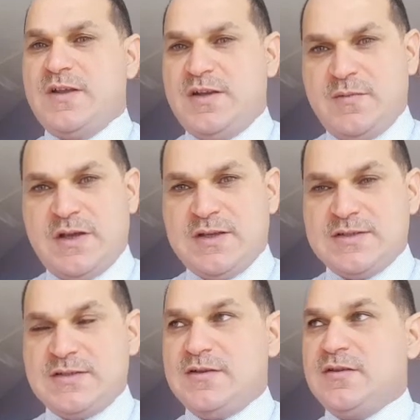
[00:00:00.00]
any
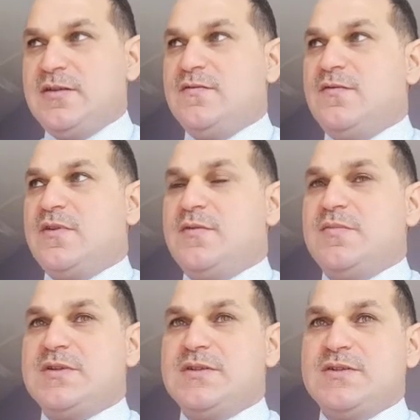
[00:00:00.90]
mass, for the
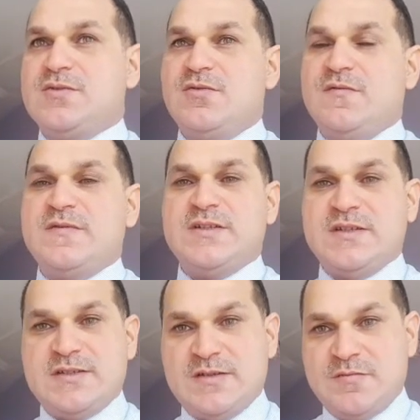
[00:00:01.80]
presence of cyst